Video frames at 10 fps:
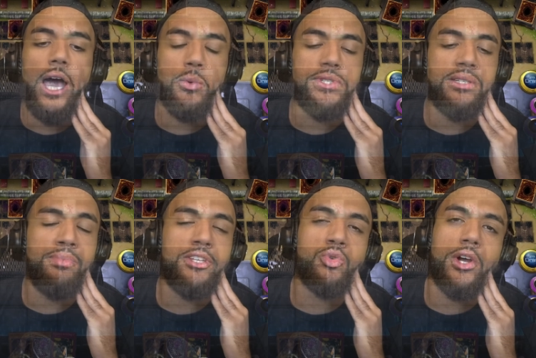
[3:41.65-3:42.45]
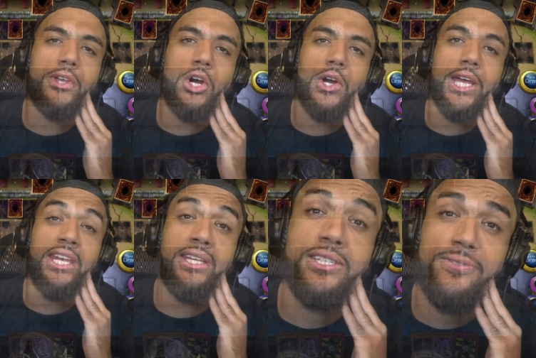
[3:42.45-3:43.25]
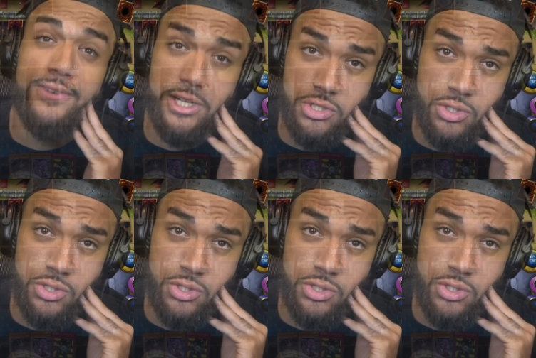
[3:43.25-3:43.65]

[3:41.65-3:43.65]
will simply draw the card I need to finish you,